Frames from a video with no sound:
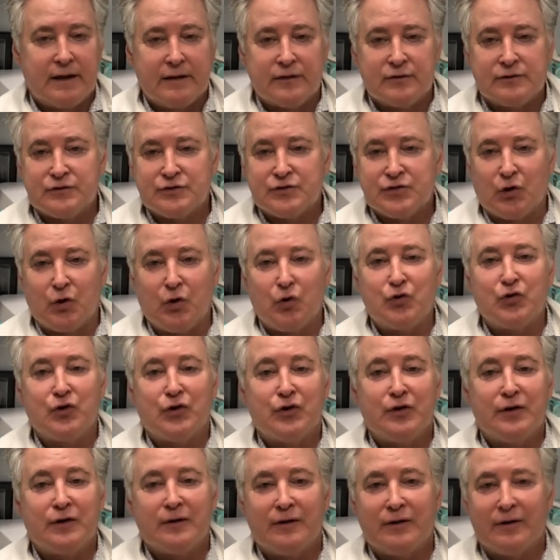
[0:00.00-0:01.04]

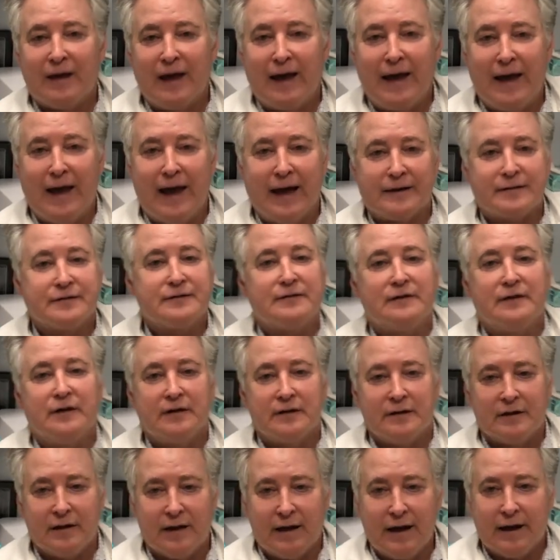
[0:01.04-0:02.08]
Shoulder, excellent
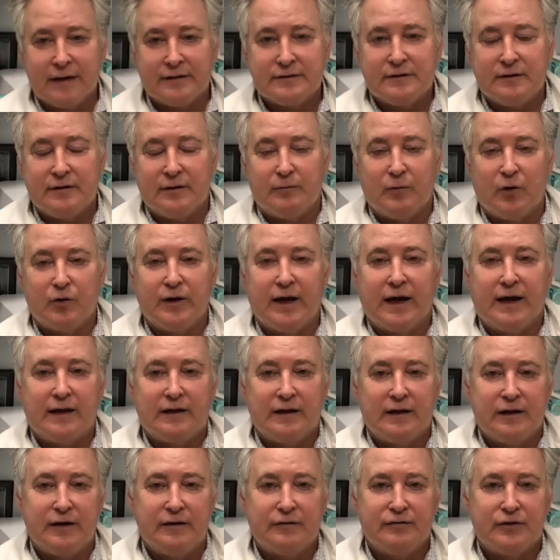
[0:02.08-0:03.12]

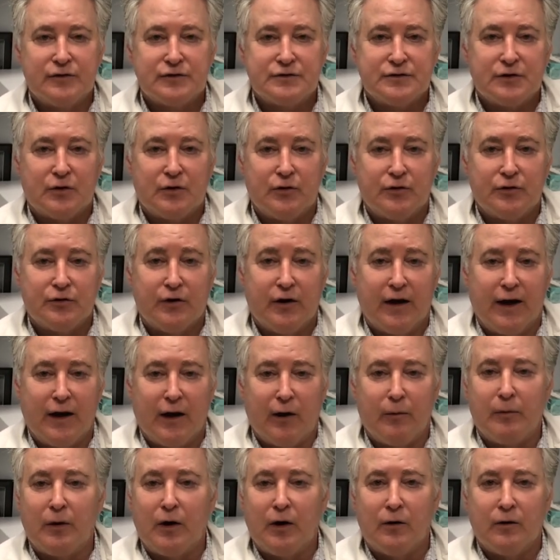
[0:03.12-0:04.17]
modality for shoulder,
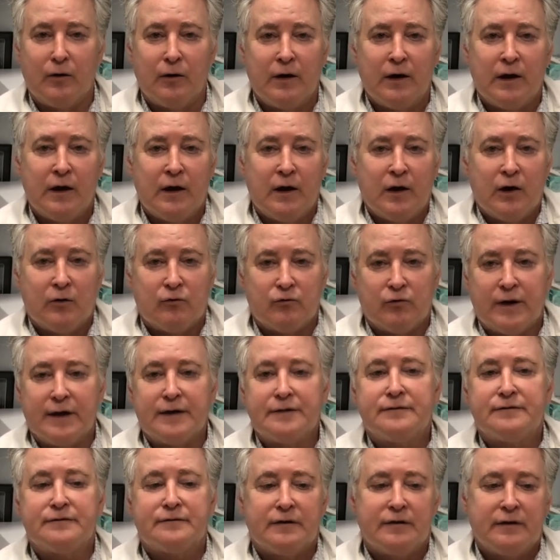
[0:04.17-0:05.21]
elbow,
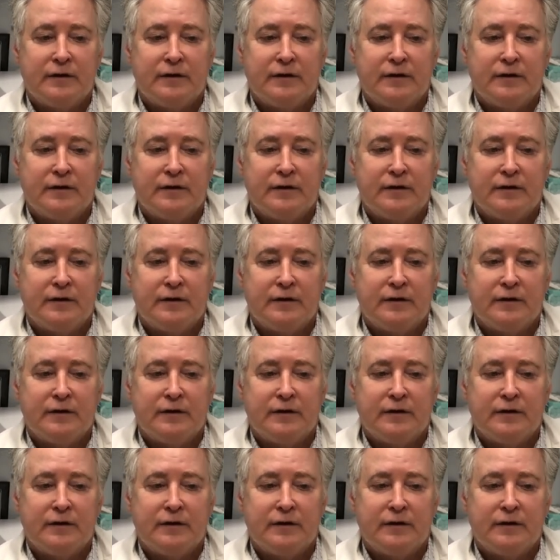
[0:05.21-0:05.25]
wrist.